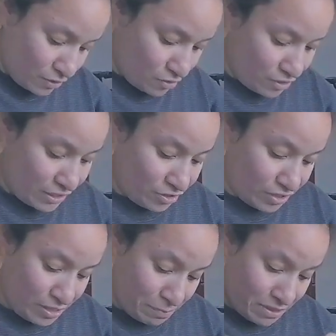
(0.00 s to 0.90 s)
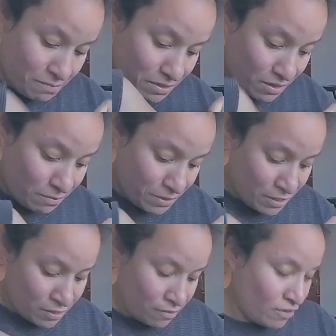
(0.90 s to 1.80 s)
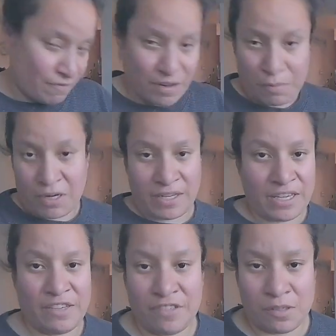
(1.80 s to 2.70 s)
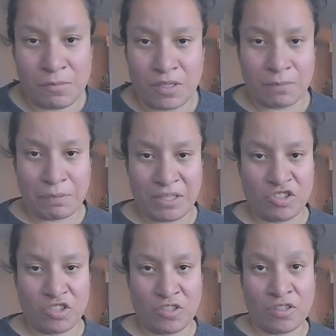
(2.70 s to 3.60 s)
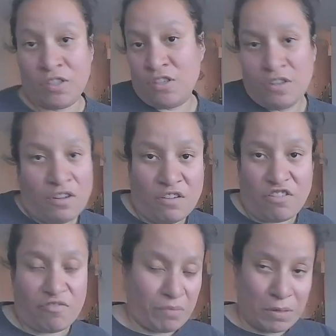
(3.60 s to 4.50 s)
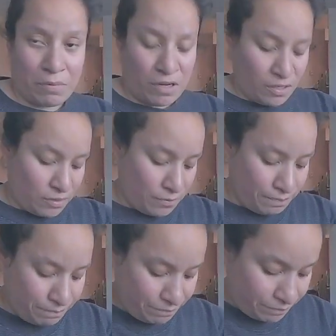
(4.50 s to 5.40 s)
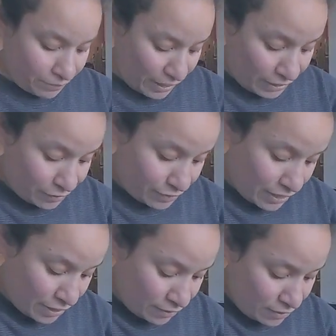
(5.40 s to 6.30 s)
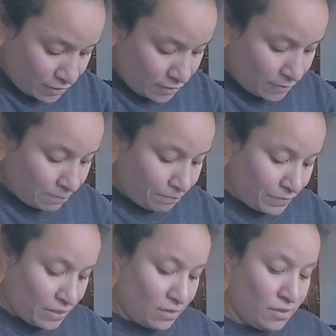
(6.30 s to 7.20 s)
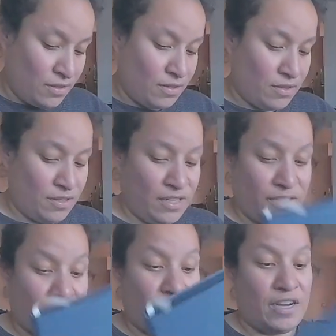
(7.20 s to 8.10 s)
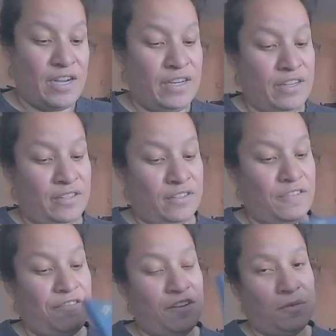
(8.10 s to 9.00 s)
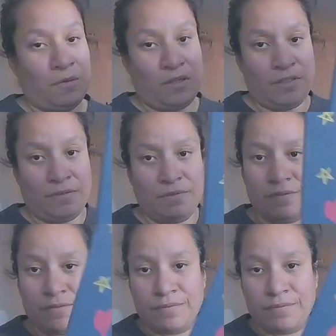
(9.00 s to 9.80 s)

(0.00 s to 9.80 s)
Those I just keep at the bottom there, or if I want to give someone a picture of my work, I do that. This guy is the fun one.